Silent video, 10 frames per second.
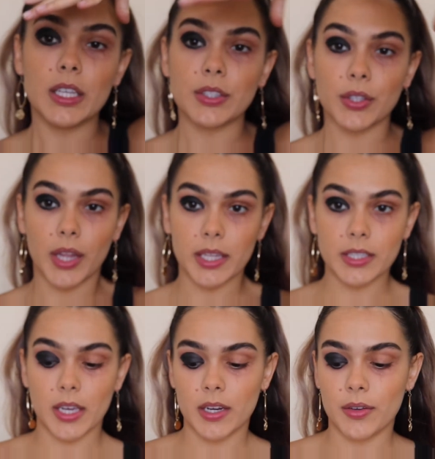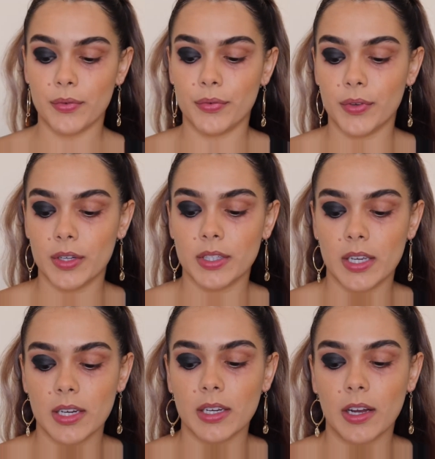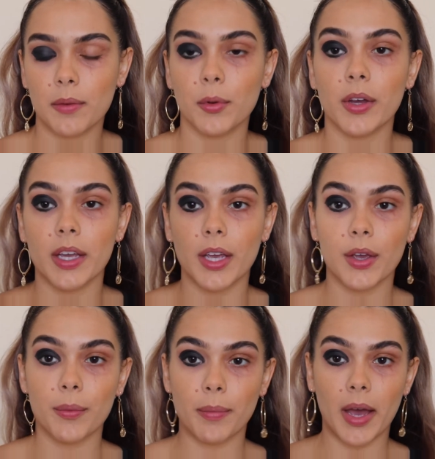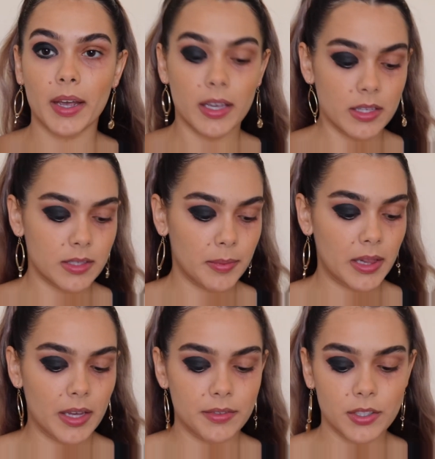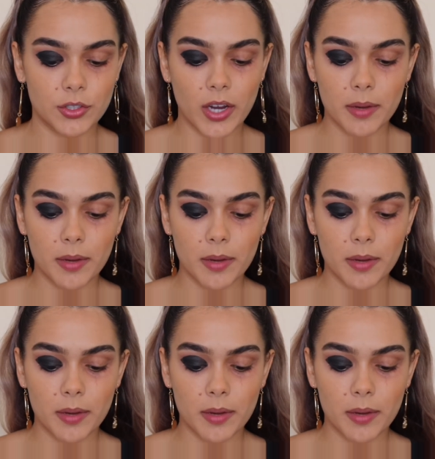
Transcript: so that's kind of filled in, and now I'm going back into my Life's a Drag